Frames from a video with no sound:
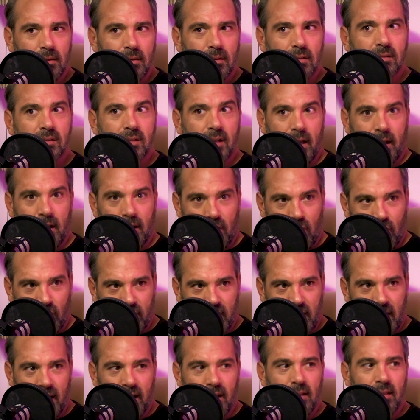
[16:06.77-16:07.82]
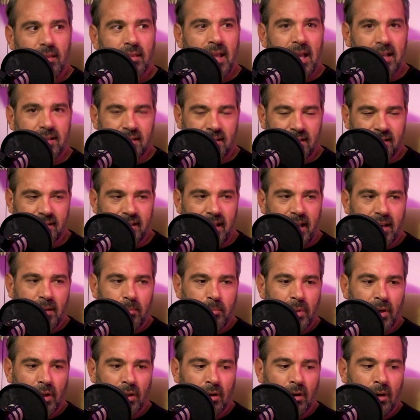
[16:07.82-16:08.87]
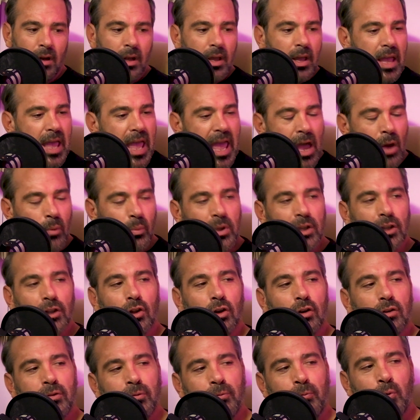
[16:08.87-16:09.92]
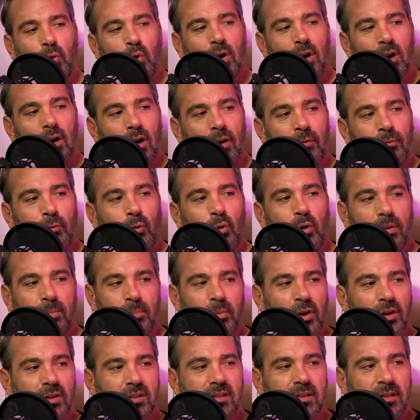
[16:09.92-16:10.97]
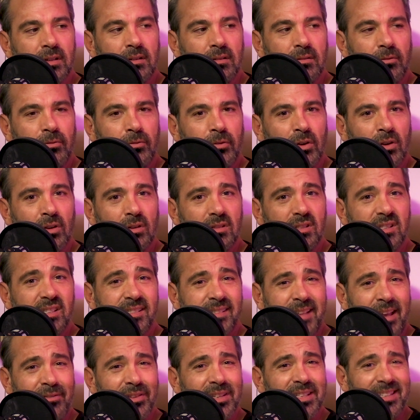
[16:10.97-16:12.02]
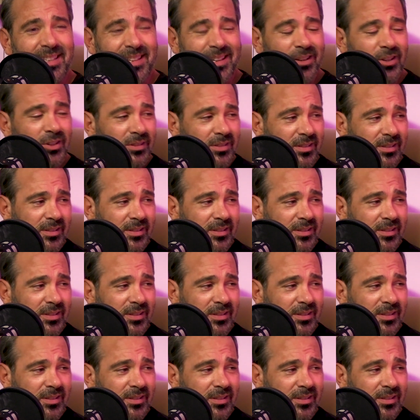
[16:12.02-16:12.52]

saying, okay, that's the second pillar. And we looked for a fourth person for 7 years.